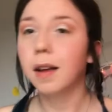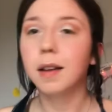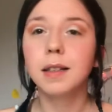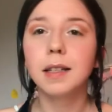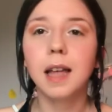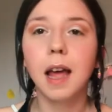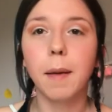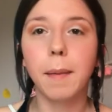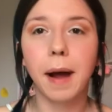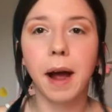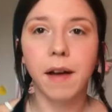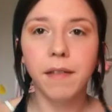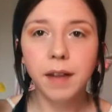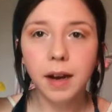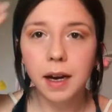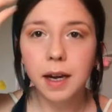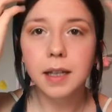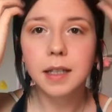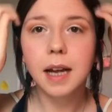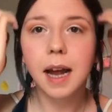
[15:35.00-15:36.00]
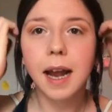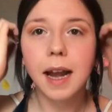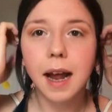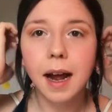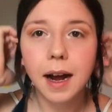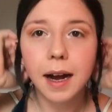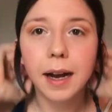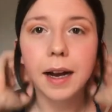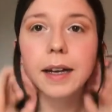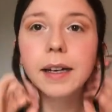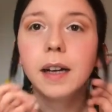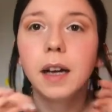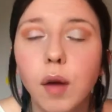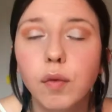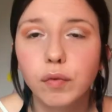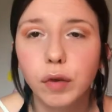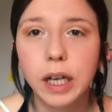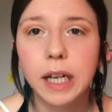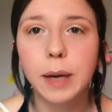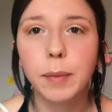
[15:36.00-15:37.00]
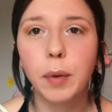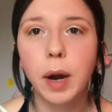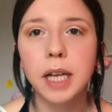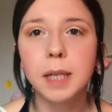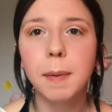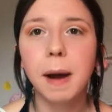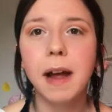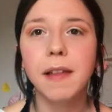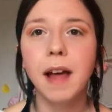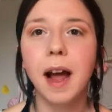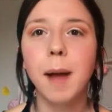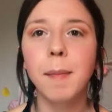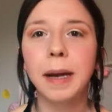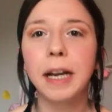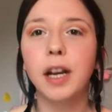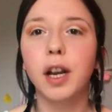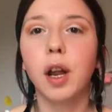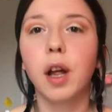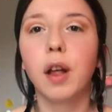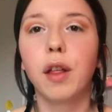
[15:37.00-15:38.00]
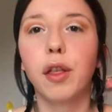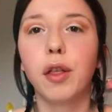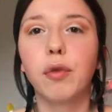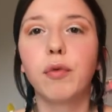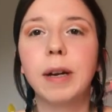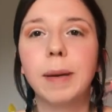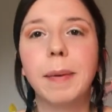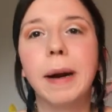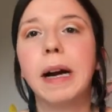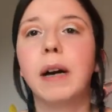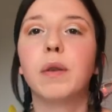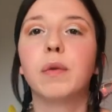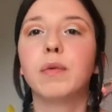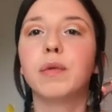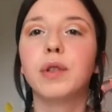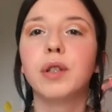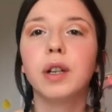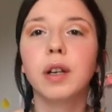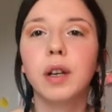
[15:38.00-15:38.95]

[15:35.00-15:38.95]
So there we have it. And I am really impressed by that. I mean, £3.